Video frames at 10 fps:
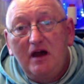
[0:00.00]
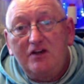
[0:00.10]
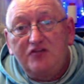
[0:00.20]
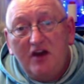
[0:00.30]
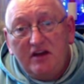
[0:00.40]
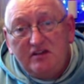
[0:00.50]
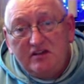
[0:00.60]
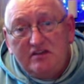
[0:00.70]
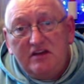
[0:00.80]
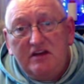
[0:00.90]
and trying to
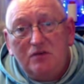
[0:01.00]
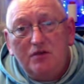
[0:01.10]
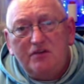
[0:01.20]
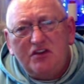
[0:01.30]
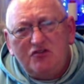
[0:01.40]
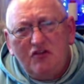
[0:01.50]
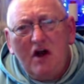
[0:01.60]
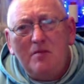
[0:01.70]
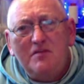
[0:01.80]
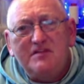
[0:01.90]
deal with the
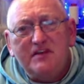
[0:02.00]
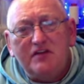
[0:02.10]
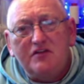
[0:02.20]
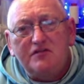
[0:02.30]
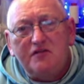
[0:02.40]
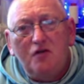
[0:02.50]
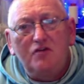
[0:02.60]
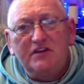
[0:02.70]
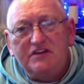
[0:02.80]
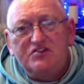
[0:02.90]
dramas that
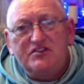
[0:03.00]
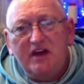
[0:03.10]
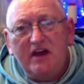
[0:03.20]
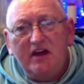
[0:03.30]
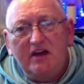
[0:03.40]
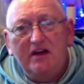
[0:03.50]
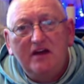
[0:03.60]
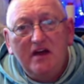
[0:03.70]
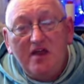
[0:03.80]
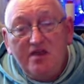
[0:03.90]
unfold each day.
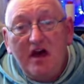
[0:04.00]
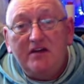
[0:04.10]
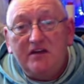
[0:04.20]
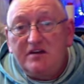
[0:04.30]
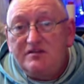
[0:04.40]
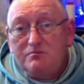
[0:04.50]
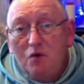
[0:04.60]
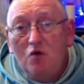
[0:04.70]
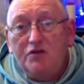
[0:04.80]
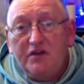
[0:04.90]
That is
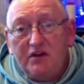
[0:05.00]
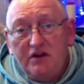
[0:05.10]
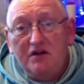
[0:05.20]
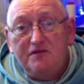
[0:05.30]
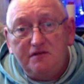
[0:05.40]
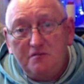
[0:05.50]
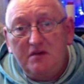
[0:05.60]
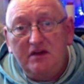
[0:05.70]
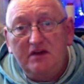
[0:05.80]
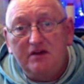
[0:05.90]
more than enough for
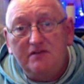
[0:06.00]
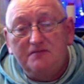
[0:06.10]
me.